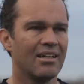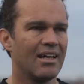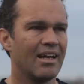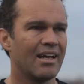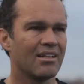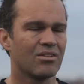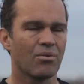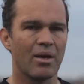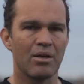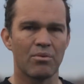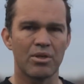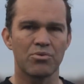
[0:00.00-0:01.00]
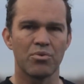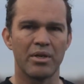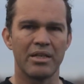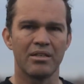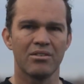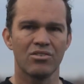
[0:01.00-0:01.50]
and the way in which
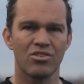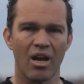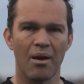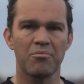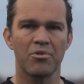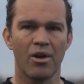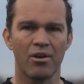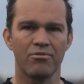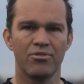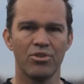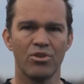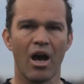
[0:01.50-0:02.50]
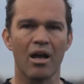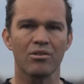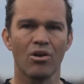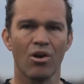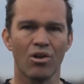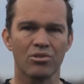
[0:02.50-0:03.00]
we shop for our food
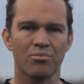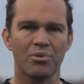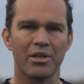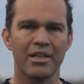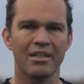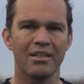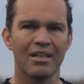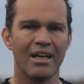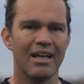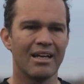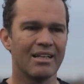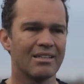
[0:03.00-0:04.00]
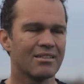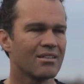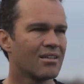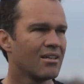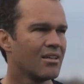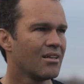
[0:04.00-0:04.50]
ultimately. And
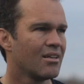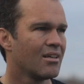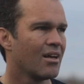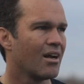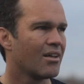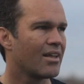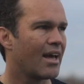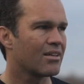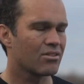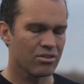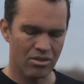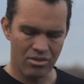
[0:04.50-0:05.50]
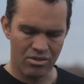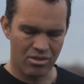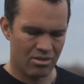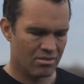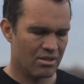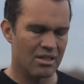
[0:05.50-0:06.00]
Uh, that
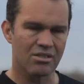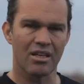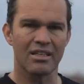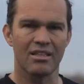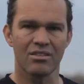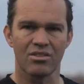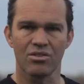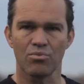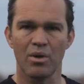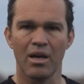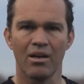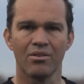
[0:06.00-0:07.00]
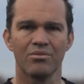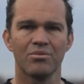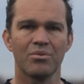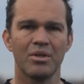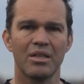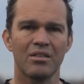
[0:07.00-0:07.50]
includes things like this as well.
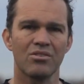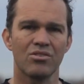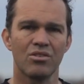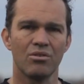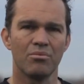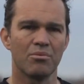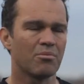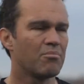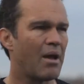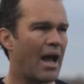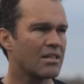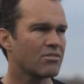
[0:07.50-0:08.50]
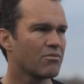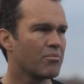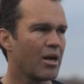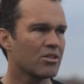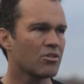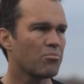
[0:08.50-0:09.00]
We consume massive
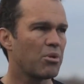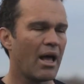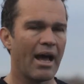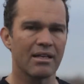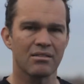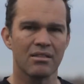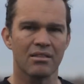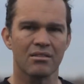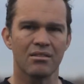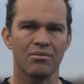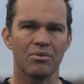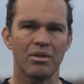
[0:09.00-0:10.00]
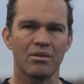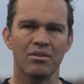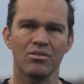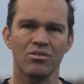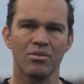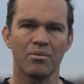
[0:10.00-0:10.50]
amounts of plastics, and we
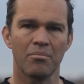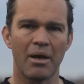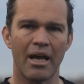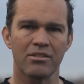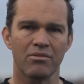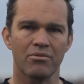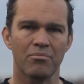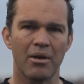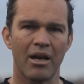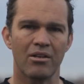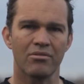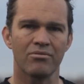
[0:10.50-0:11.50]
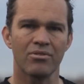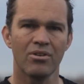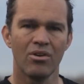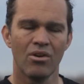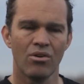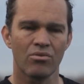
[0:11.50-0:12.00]
consume a massive amount of
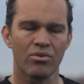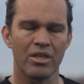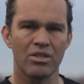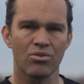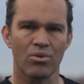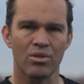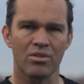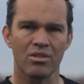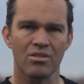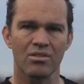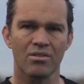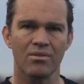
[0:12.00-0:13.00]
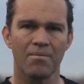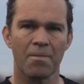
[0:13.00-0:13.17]
resources